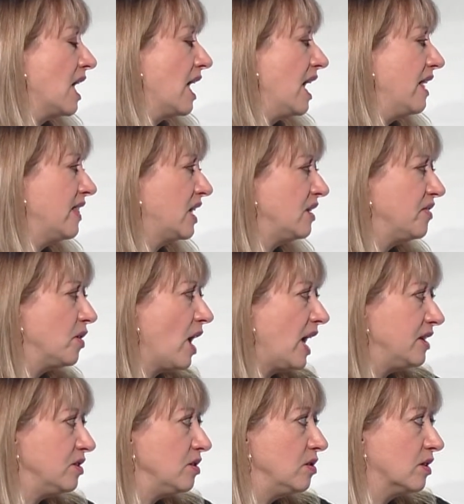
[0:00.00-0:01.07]
And then if you had
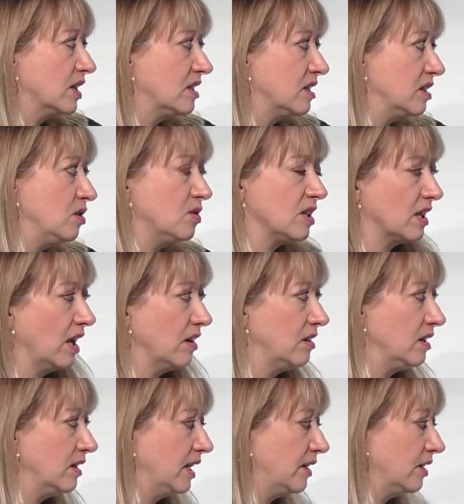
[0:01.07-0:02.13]
to, you could use a
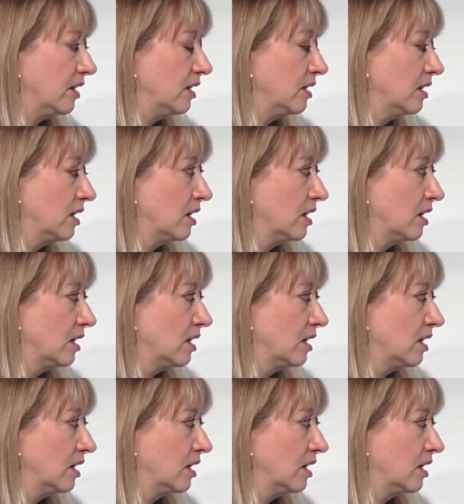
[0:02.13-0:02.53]
calculator,